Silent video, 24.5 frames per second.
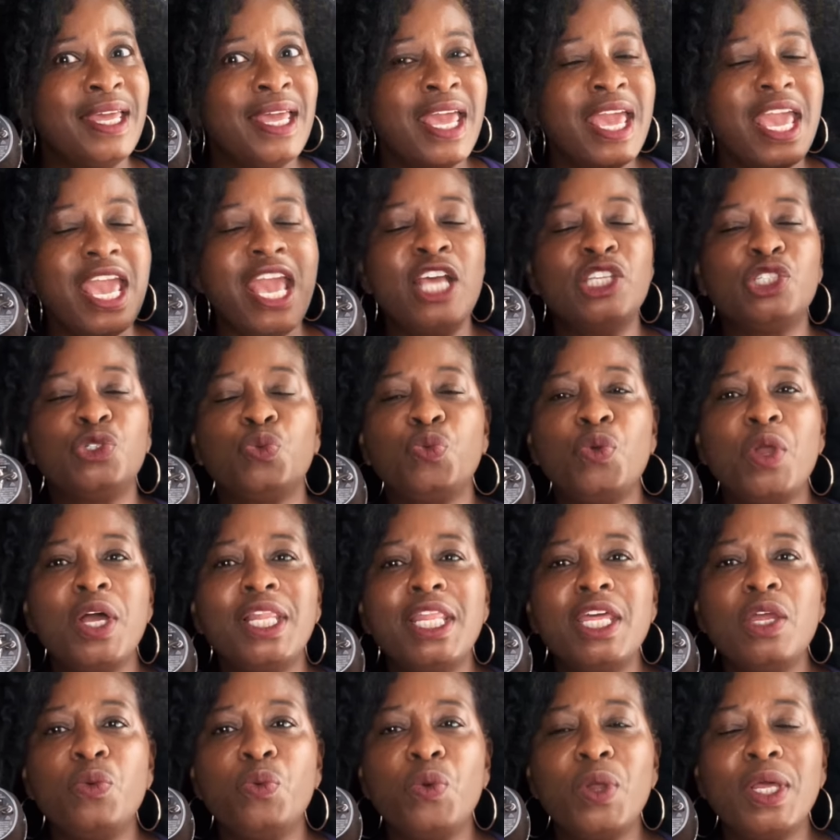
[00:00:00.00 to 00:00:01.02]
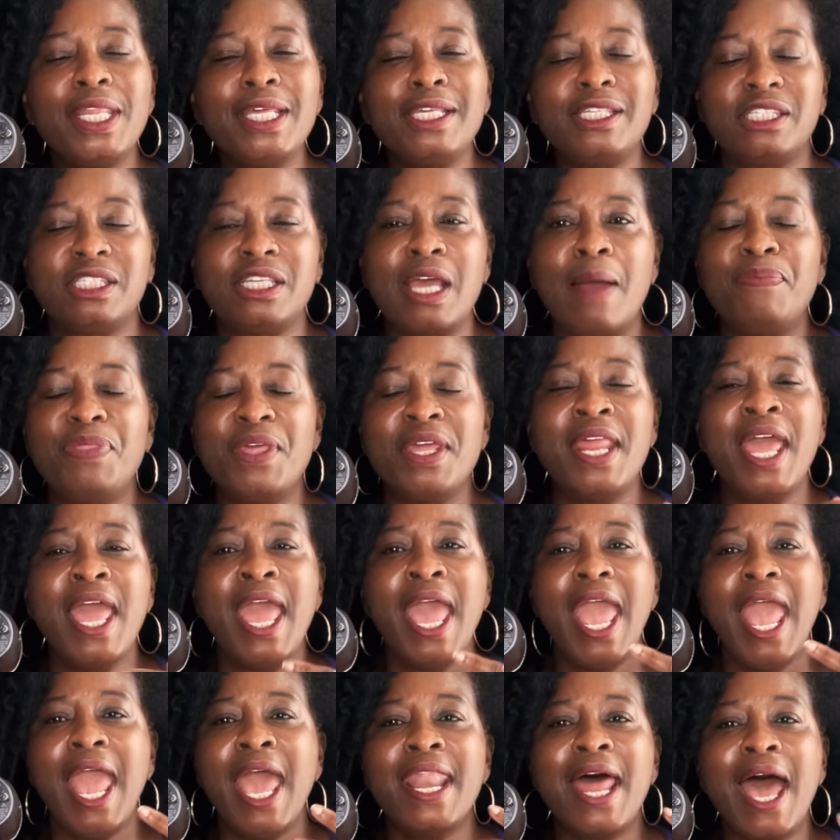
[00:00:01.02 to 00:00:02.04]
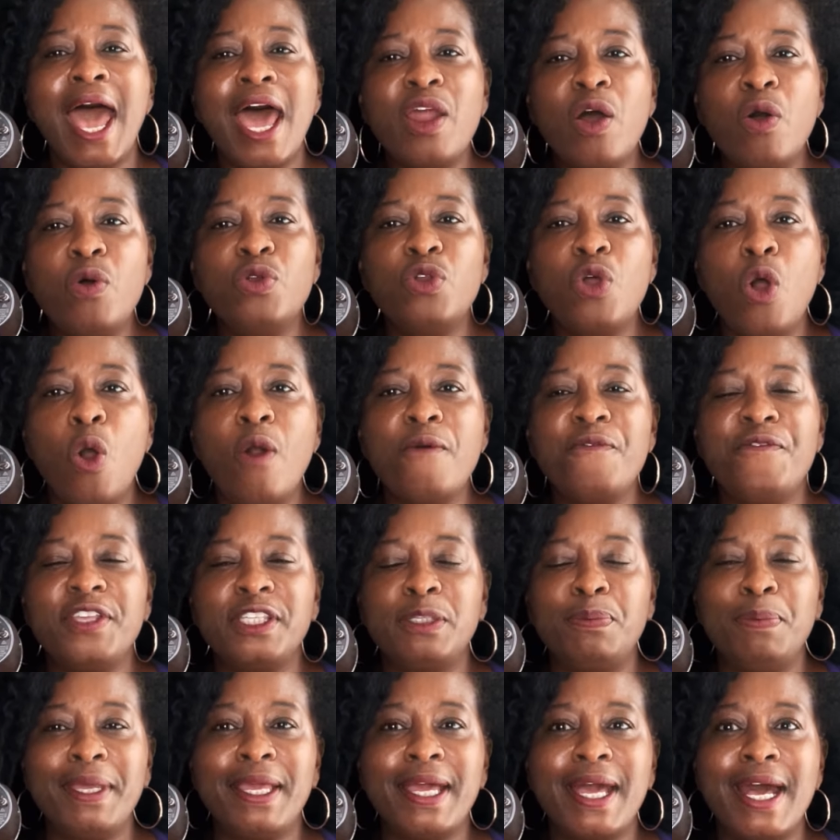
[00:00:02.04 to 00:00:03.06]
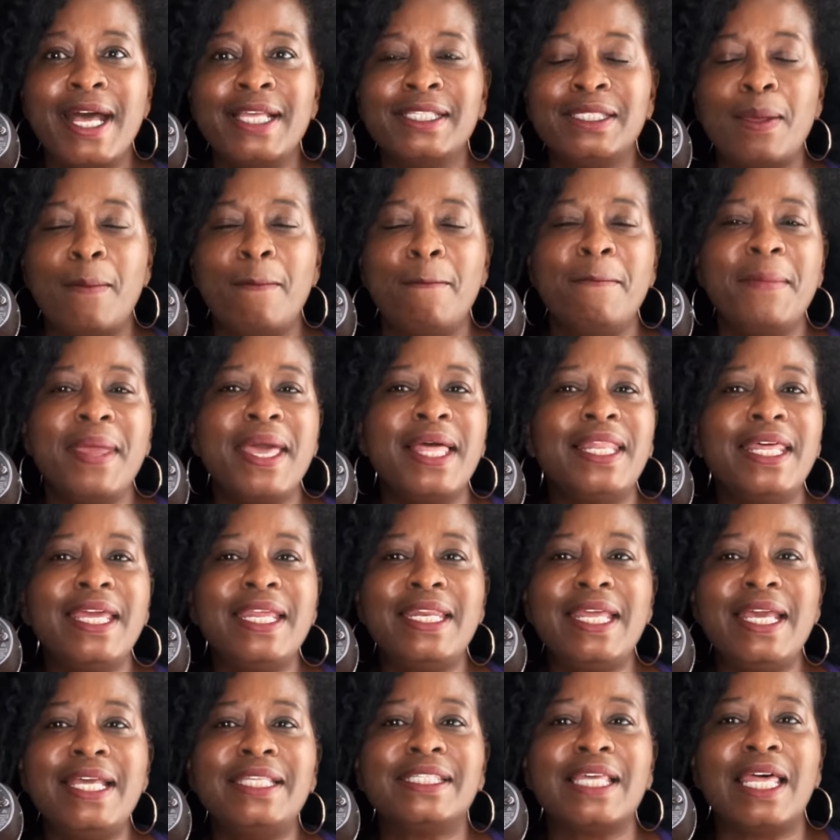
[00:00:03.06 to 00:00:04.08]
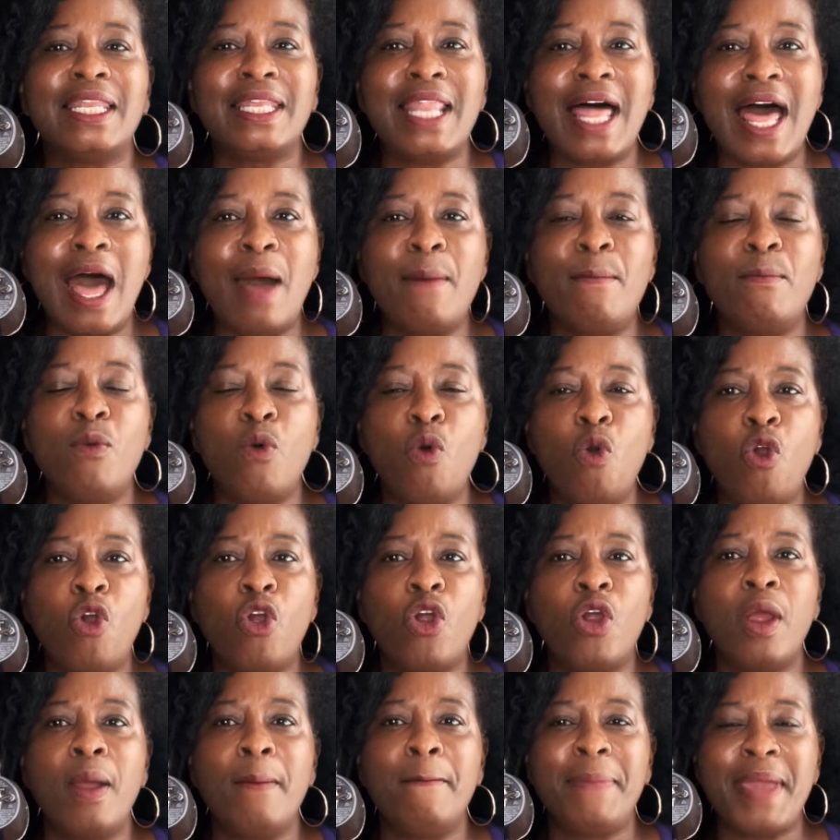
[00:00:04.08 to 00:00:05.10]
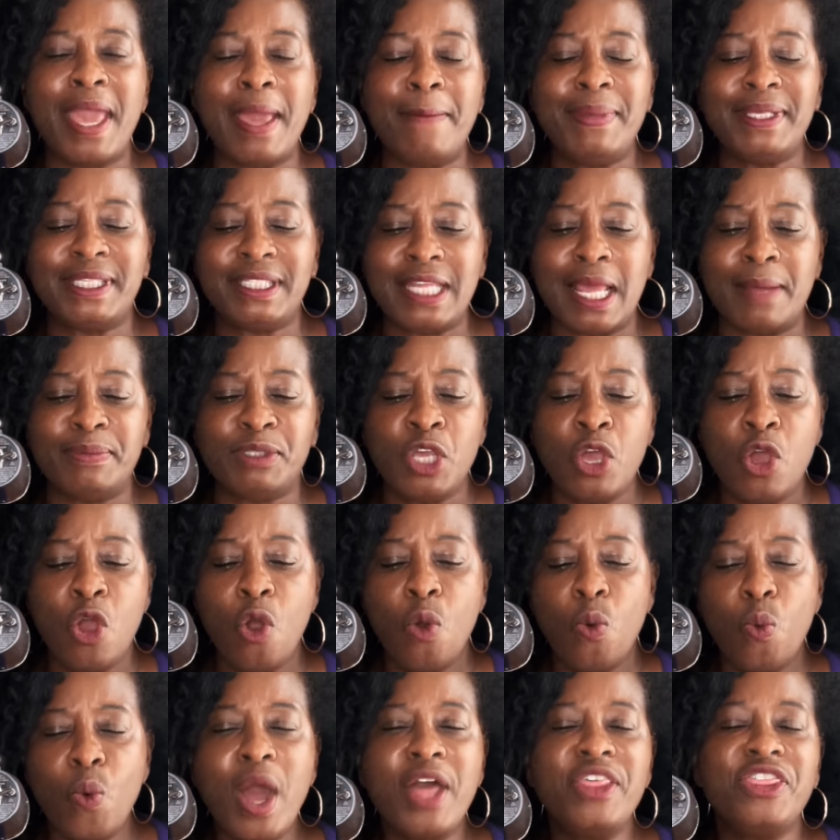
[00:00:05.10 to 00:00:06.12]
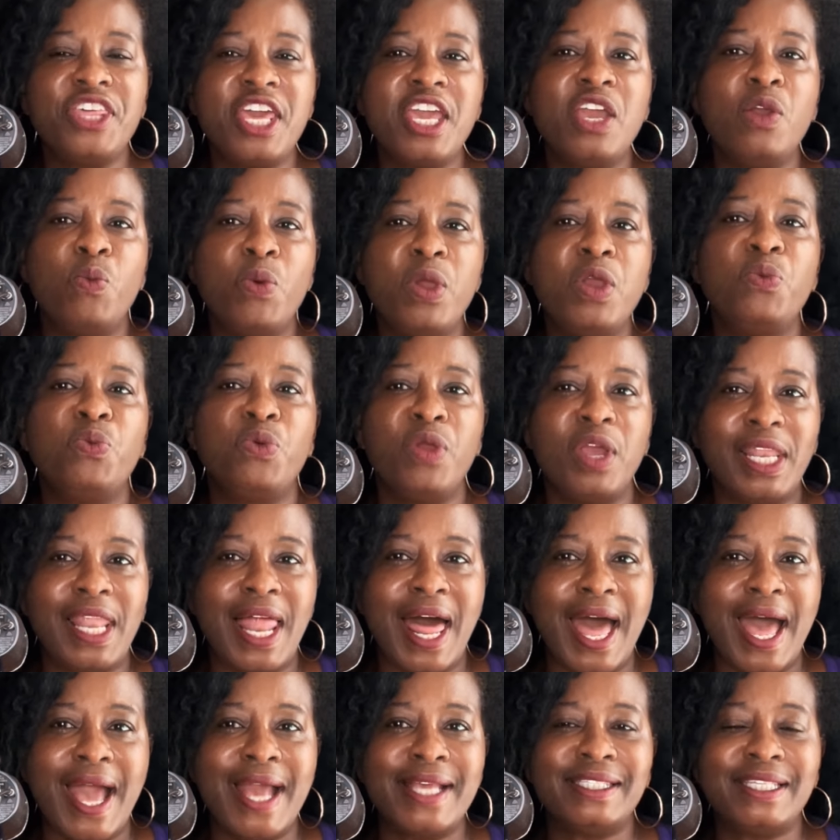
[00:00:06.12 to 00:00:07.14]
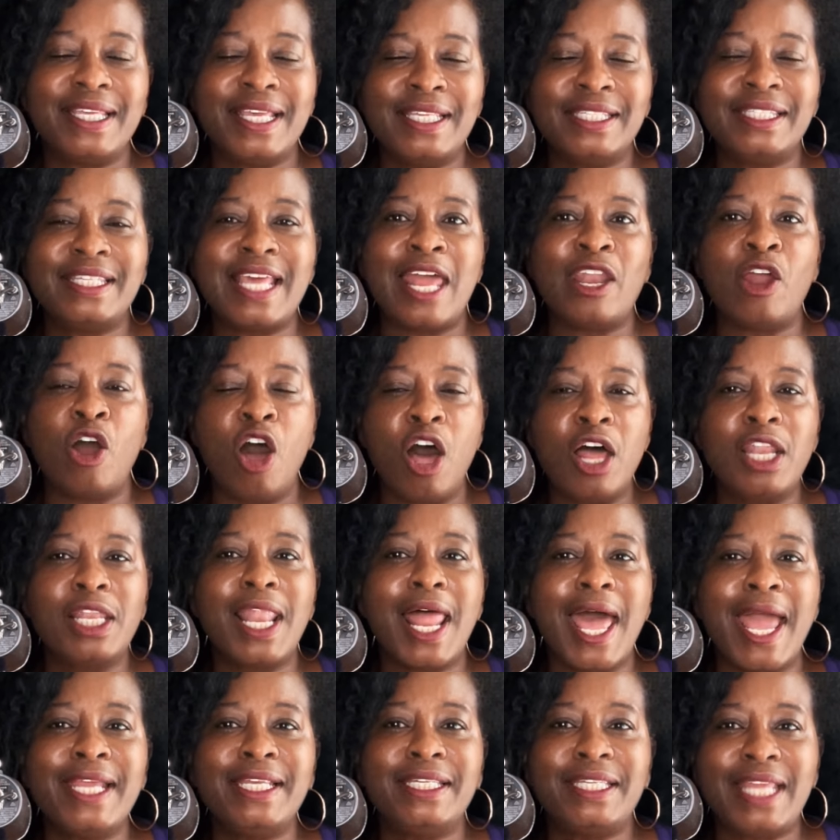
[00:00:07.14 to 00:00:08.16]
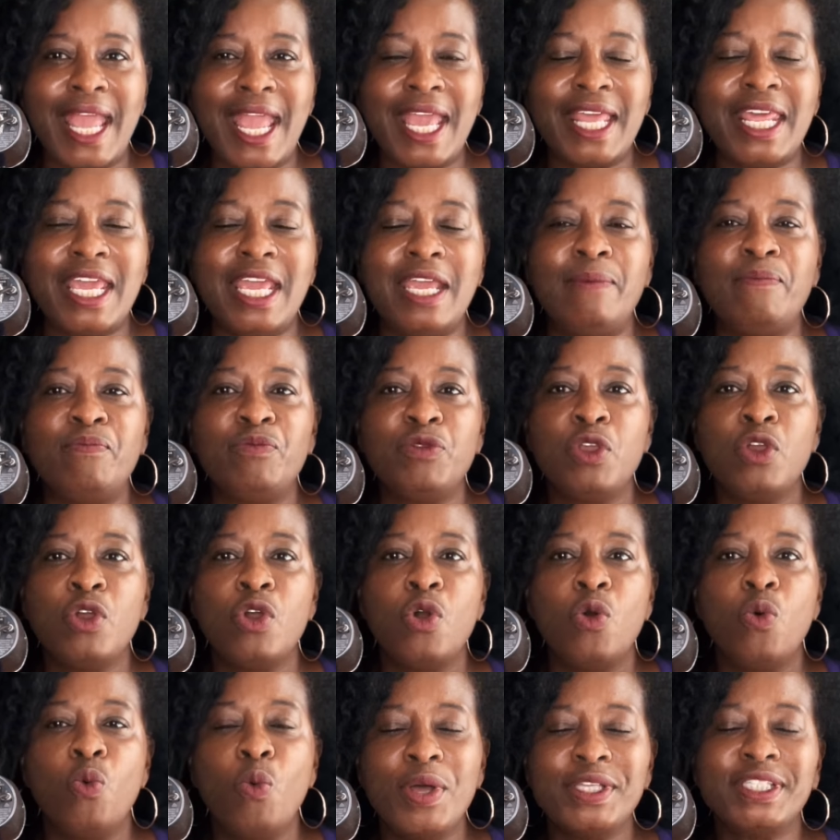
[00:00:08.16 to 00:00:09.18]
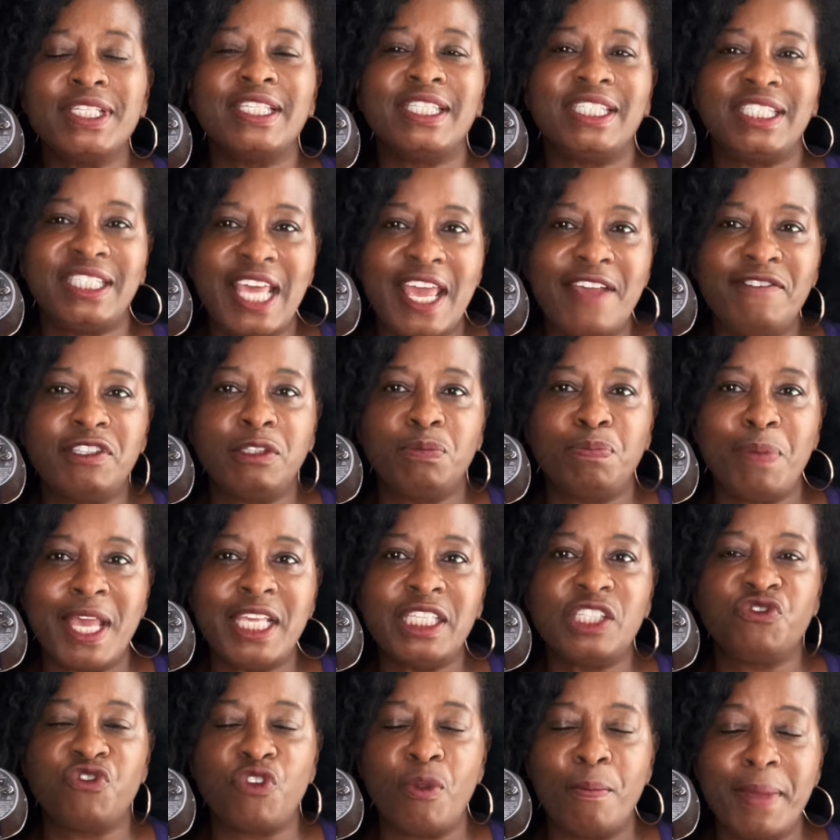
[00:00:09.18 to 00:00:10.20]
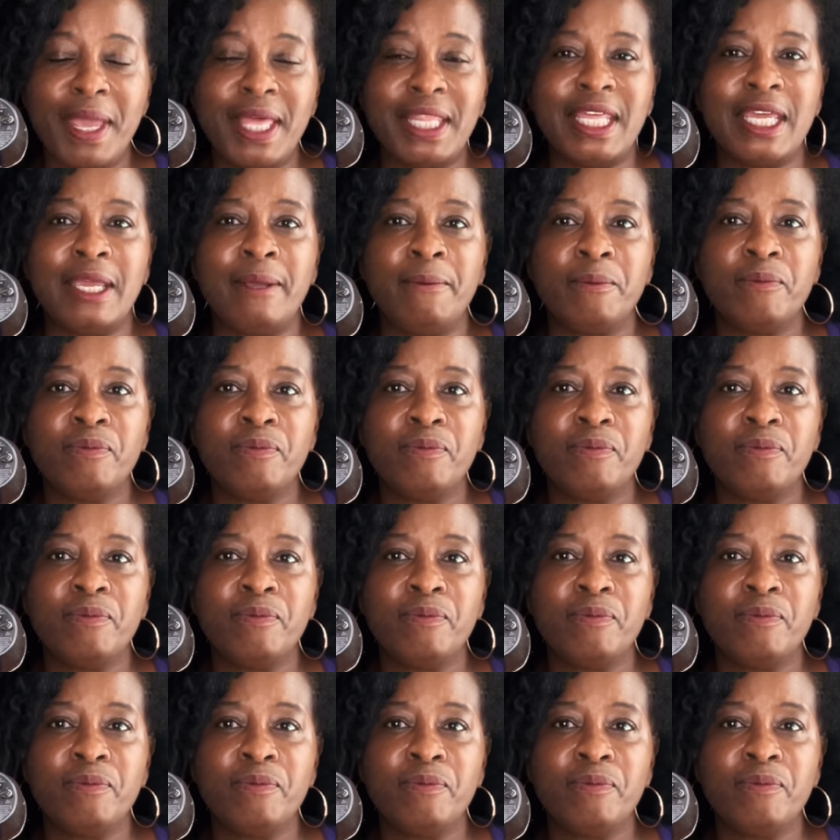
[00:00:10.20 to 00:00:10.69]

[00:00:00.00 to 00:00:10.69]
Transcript: It's really, really something. And I don't know if it's because Millie needs a lot more baby steps. One thing we realize is that online dating was a safe space for Millie.